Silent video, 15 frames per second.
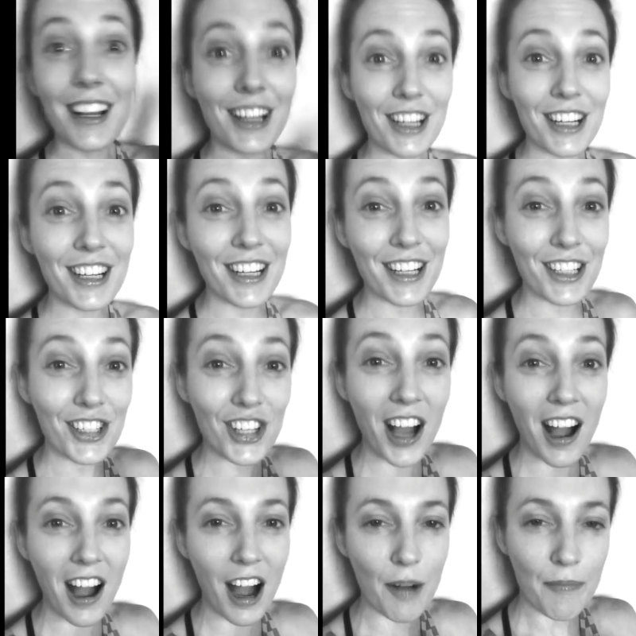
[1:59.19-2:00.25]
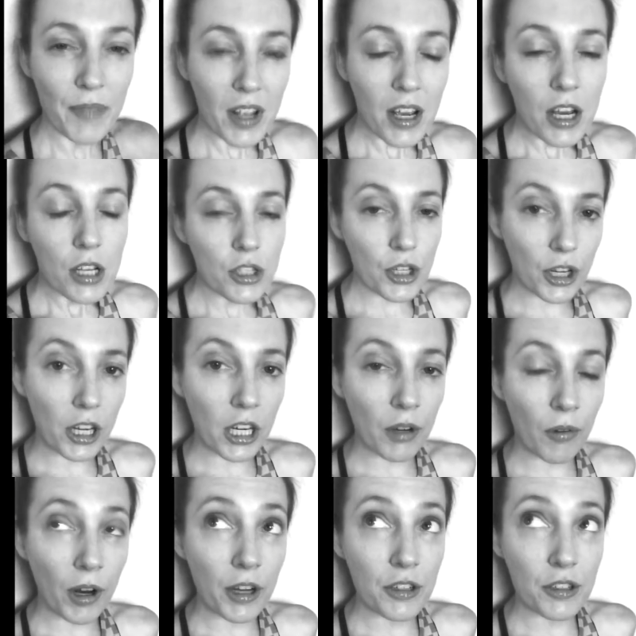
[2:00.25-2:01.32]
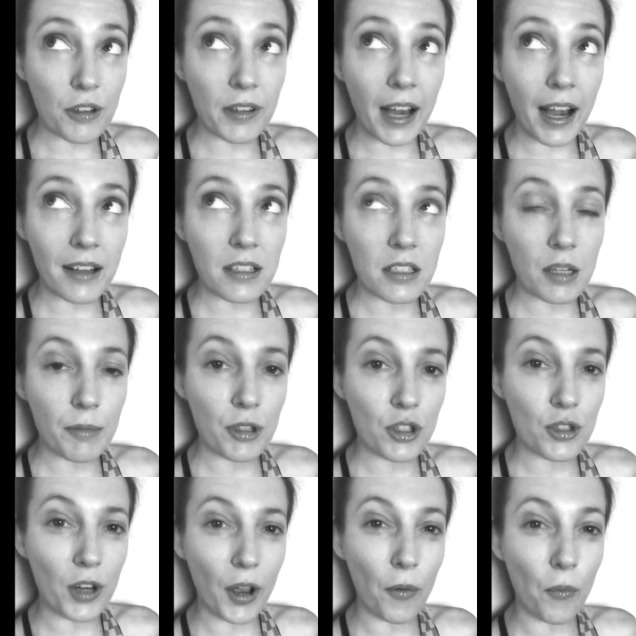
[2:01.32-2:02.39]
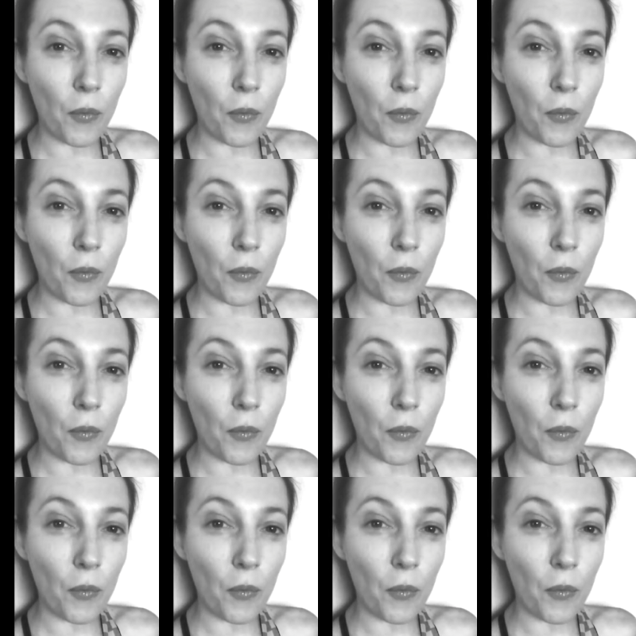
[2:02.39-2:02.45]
Good job. So you're gonna wanna do that to demonstrate